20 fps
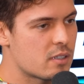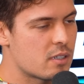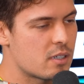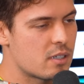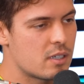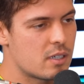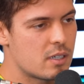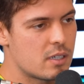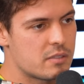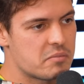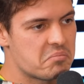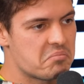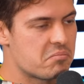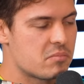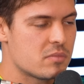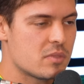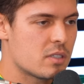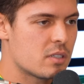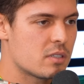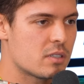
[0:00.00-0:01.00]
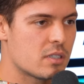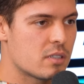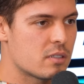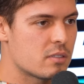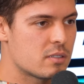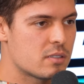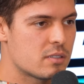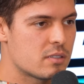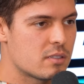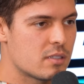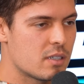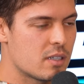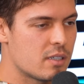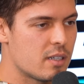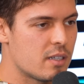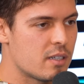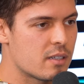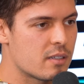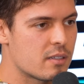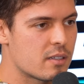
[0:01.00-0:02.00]
Uh, yeah, there's, uh,
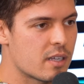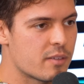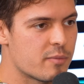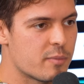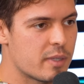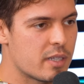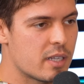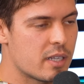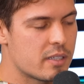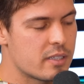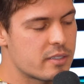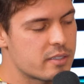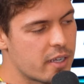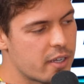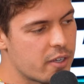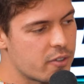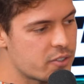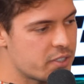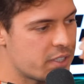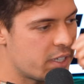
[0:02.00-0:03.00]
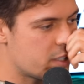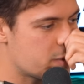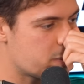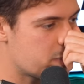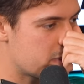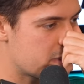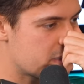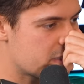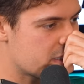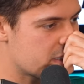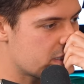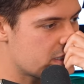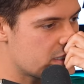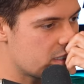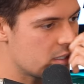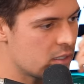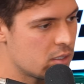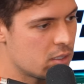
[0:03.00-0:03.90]
didn't give me the details yet, but uh,